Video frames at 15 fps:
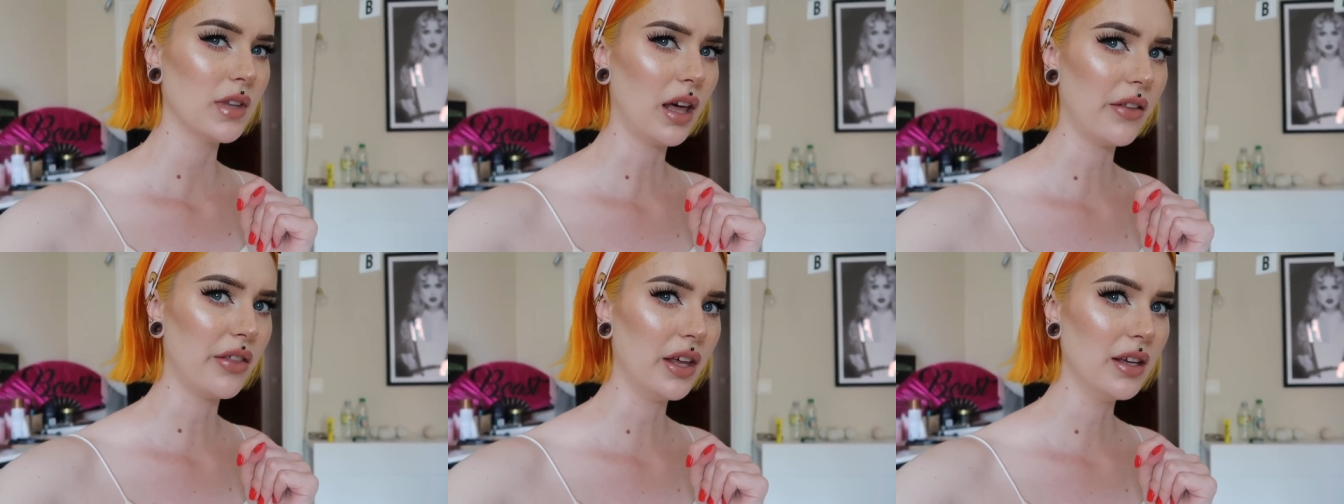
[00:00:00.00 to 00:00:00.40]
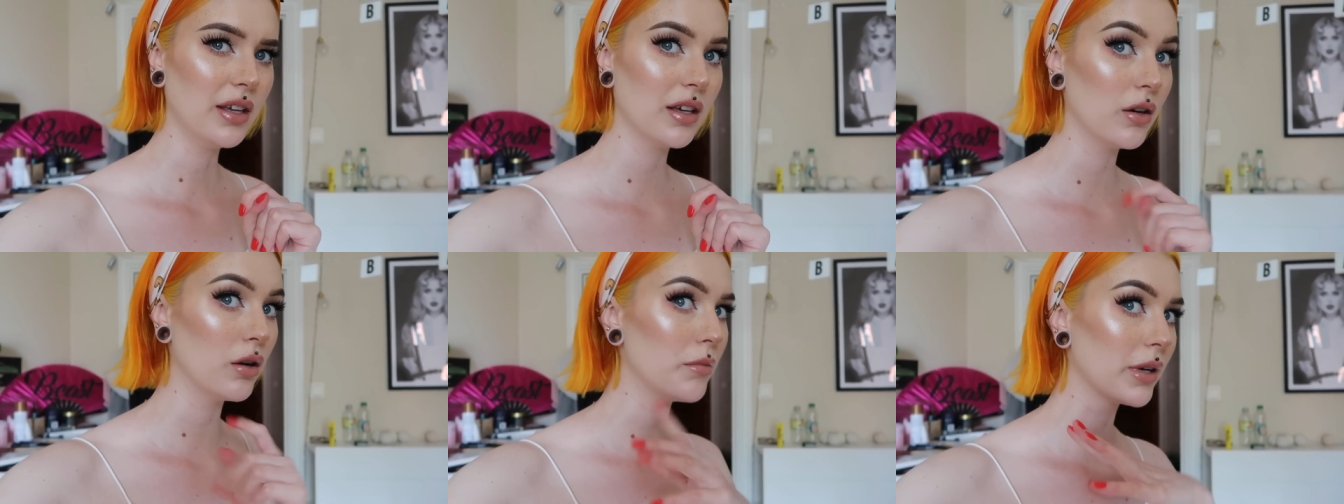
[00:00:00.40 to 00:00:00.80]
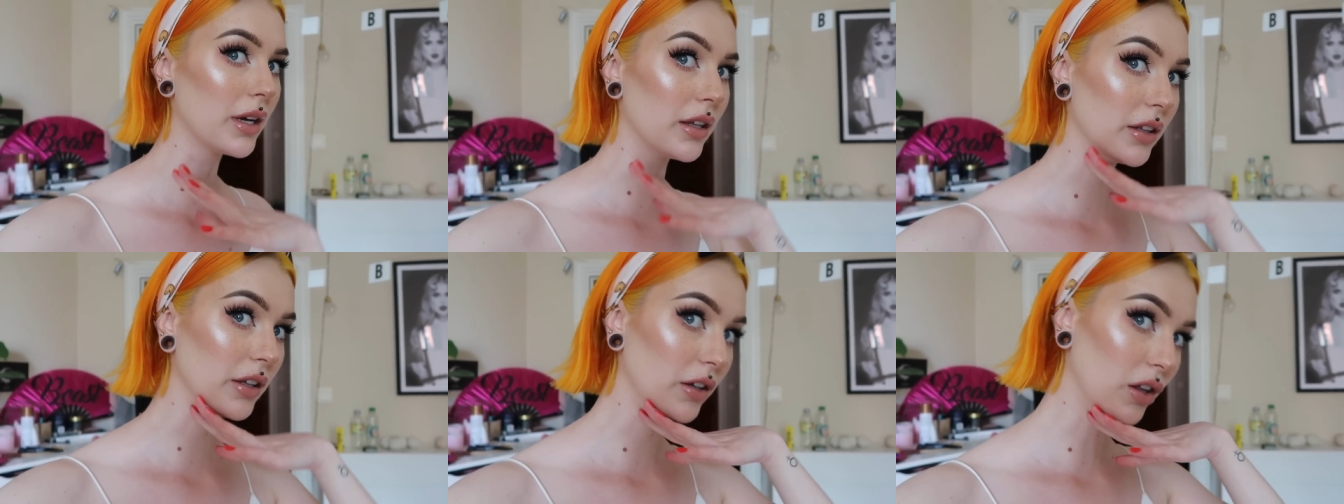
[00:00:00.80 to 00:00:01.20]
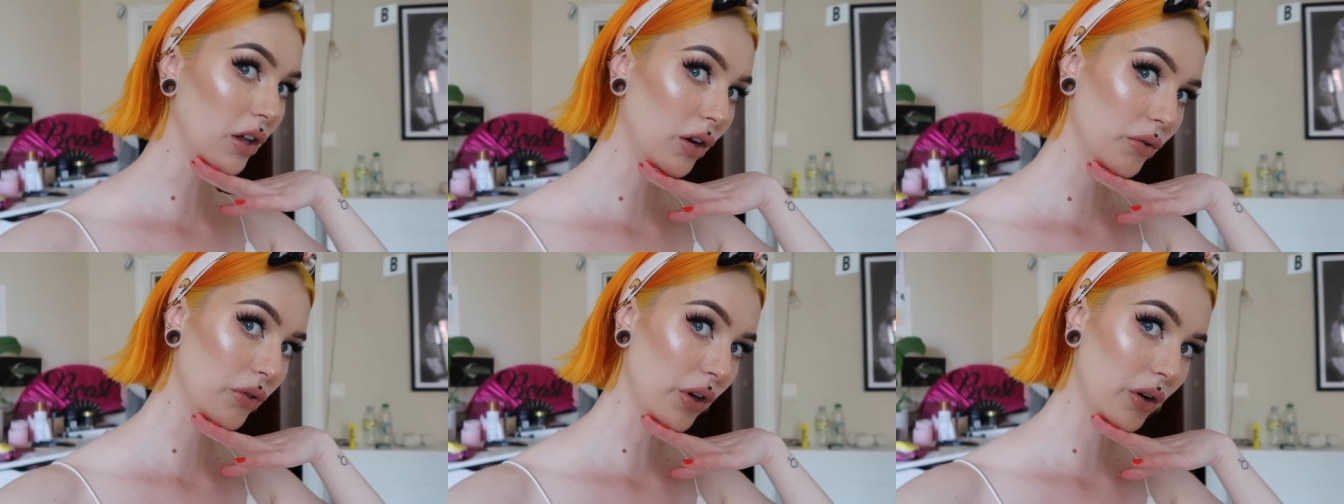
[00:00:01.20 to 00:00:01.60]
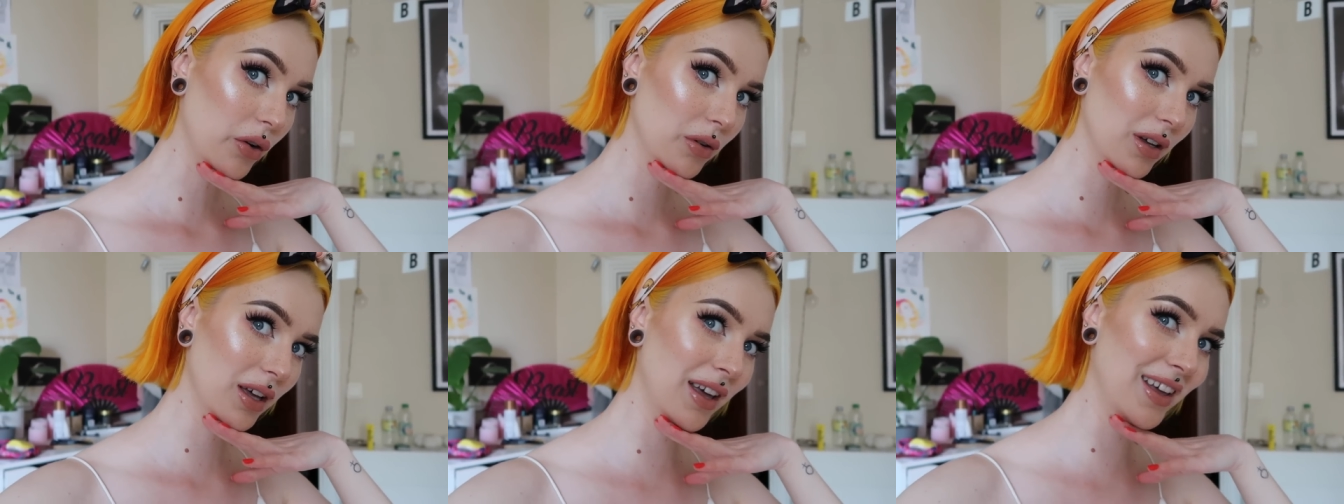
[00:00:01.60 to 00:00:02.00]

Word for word: I think. Oh my god, the glow though.